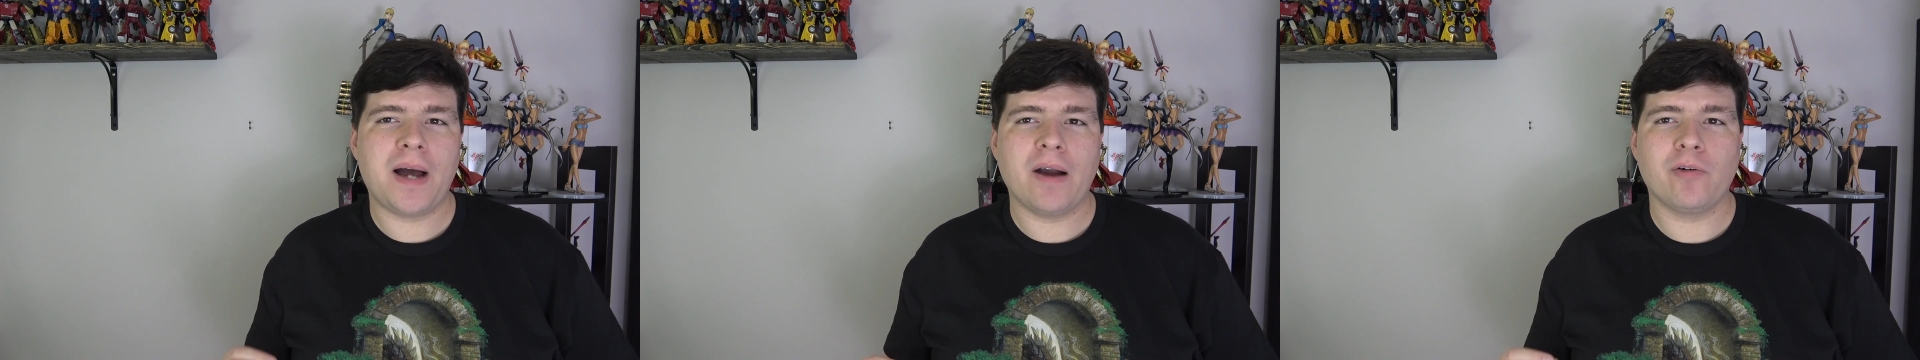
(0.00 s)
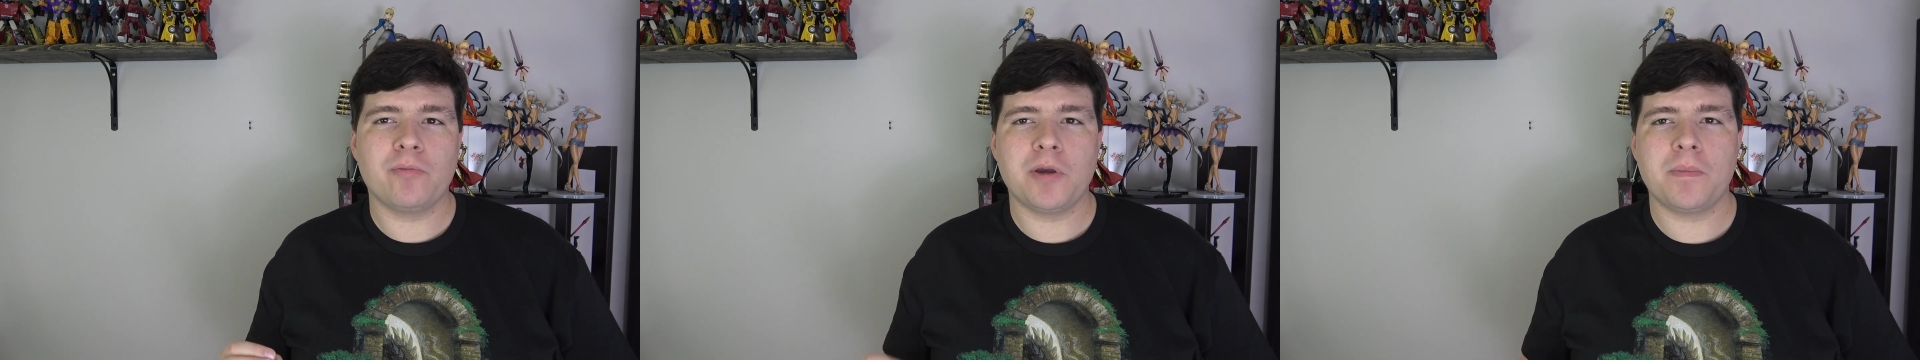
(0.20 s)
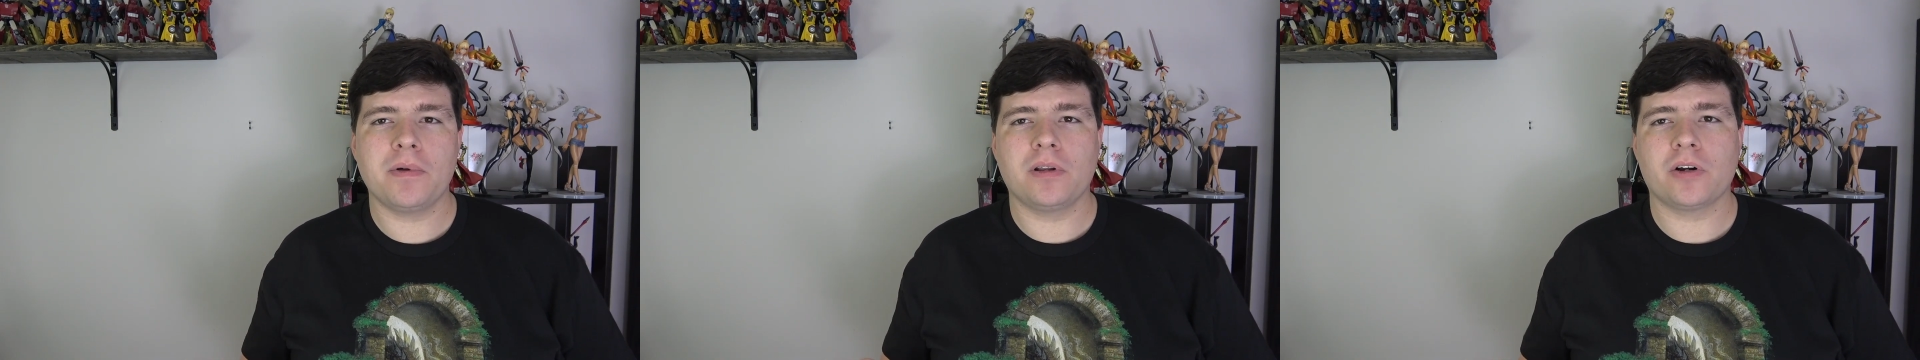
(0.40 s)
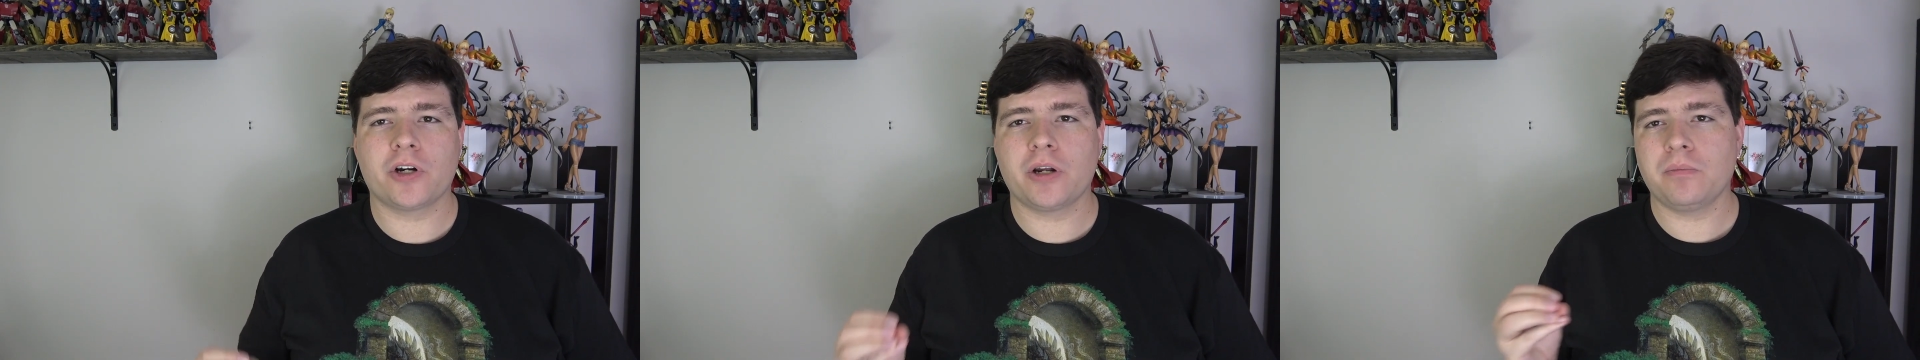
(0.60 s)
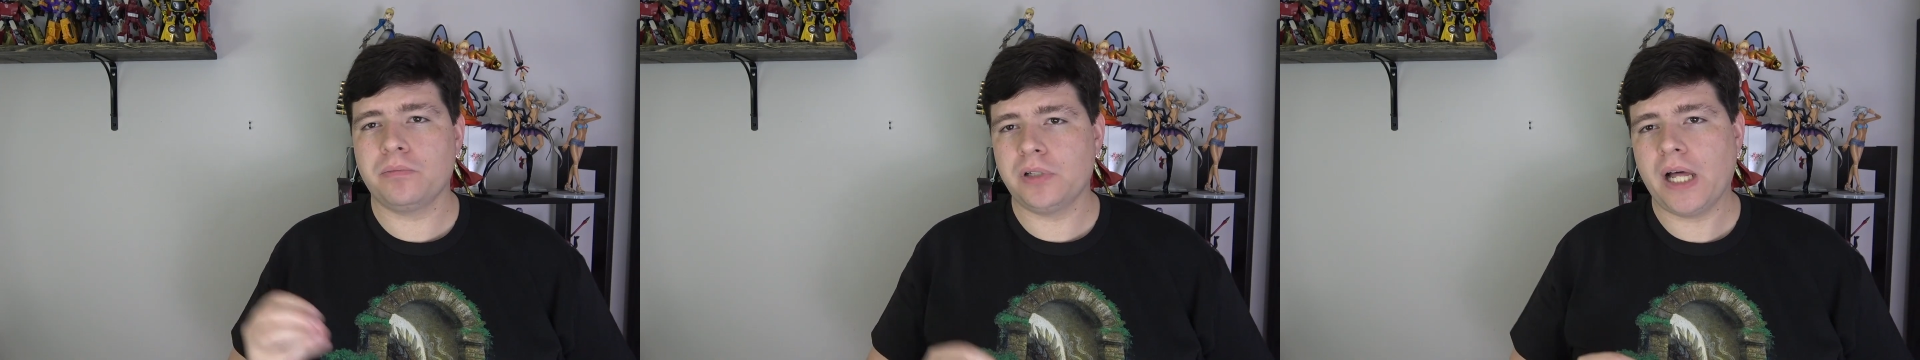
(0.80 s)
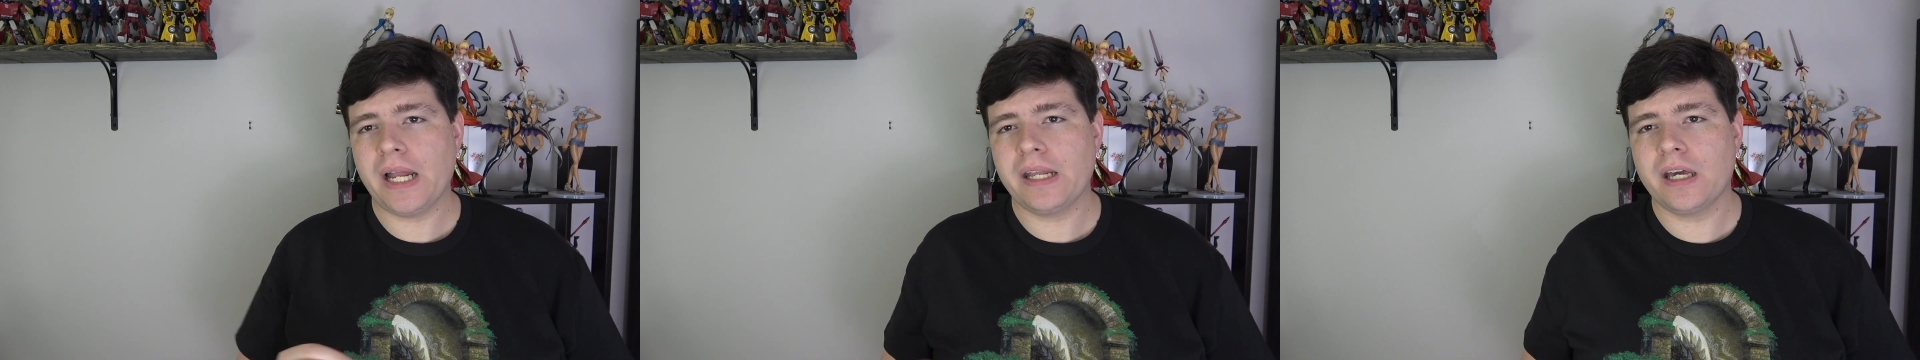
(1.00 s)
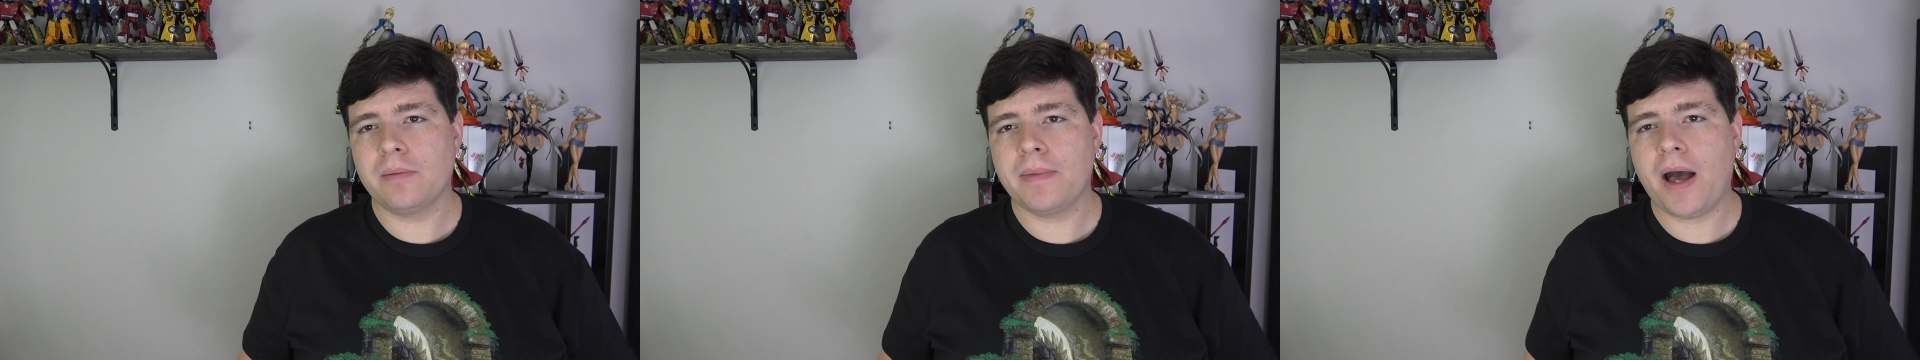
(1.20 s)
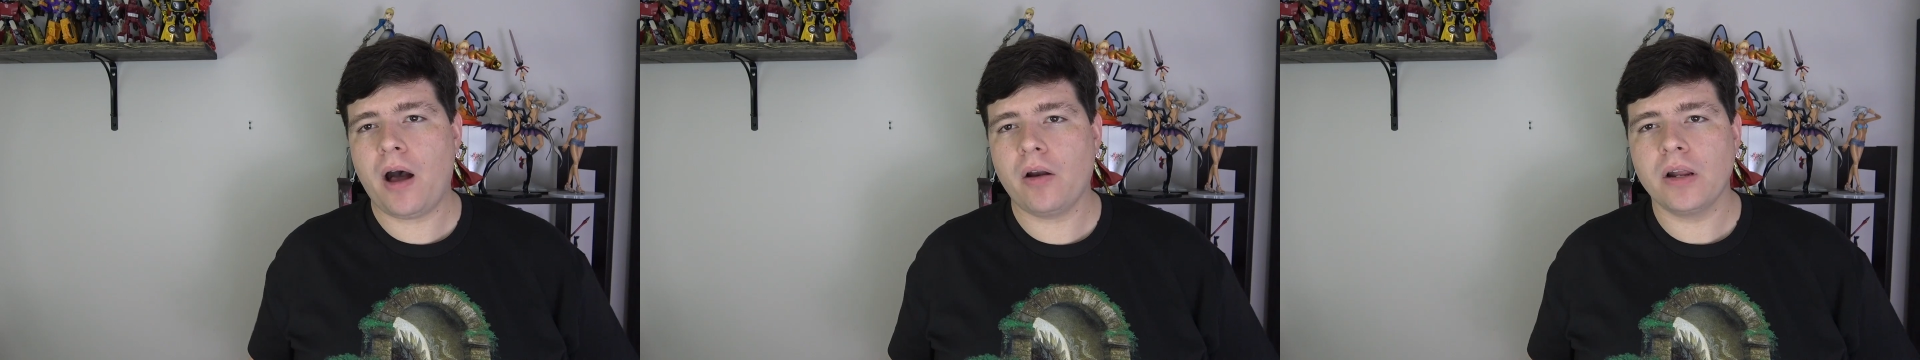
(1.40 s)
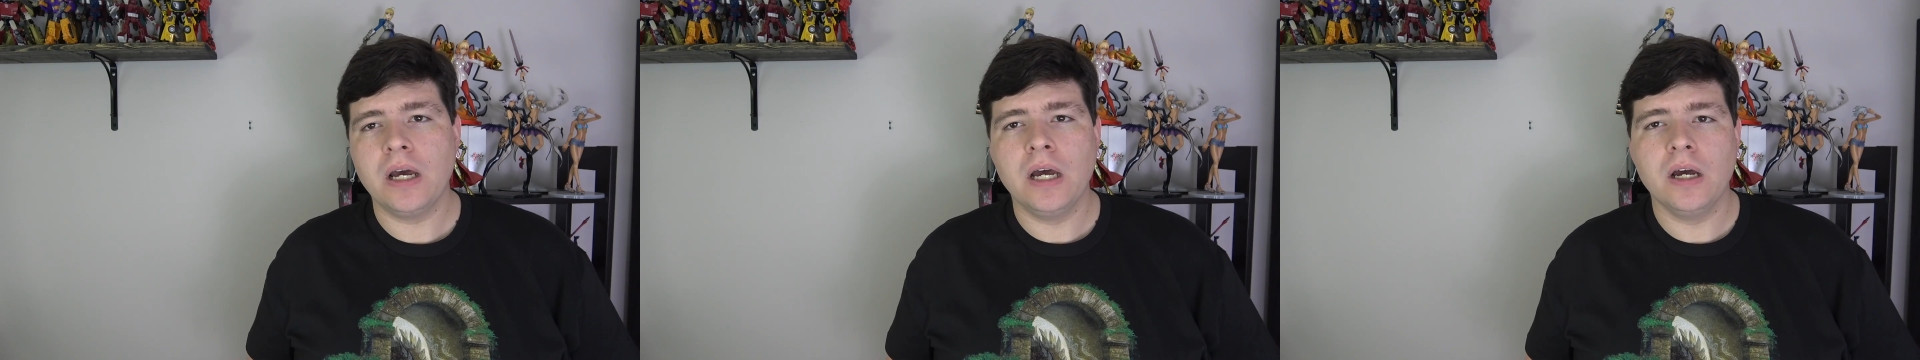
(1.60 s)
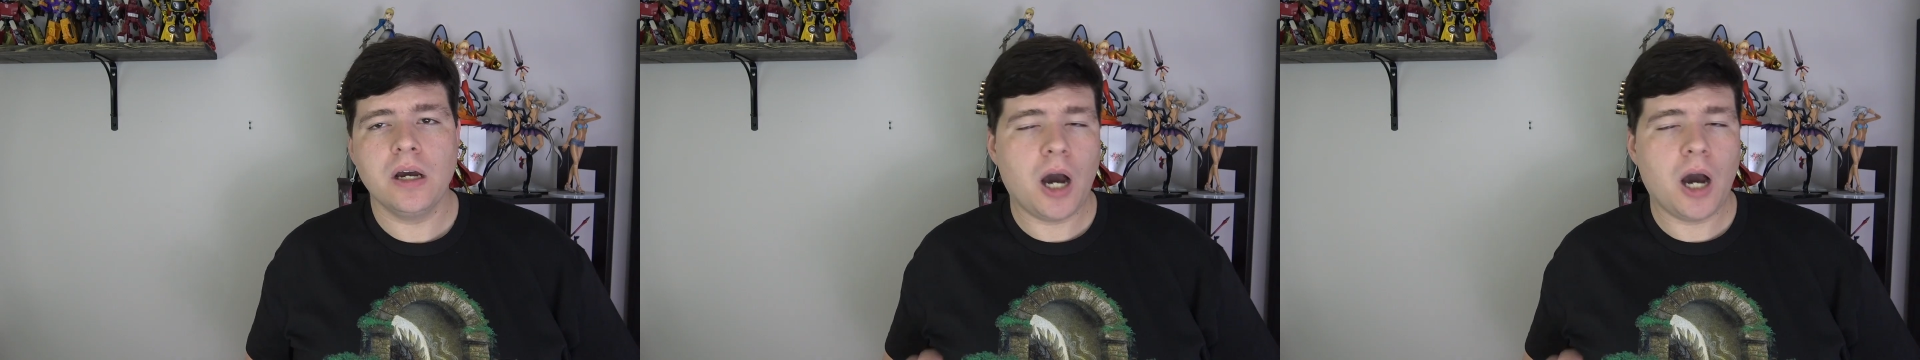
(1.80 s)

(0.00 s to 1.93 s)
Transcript: mine when people are complaining about